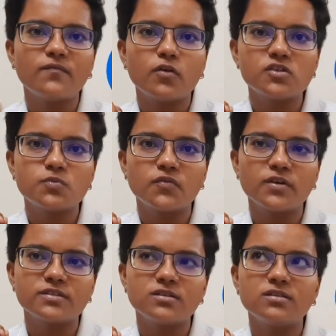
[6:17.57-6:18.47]
my first
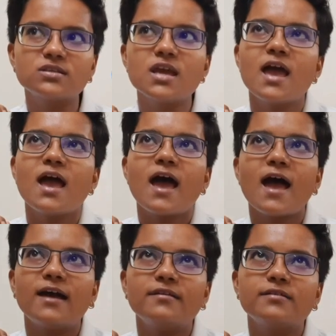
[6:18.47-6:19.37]
professionals,
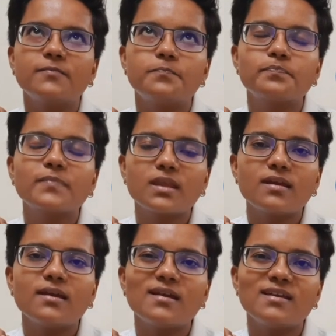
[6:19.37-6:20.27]
and
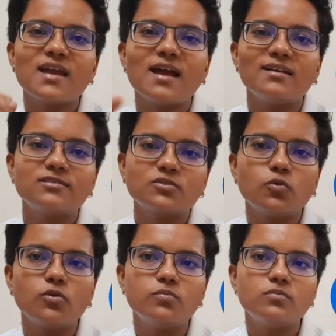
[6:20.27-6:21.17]
yeah, it's
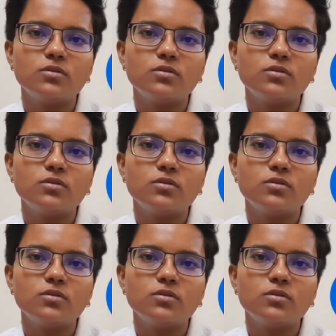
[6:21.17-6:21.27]
good.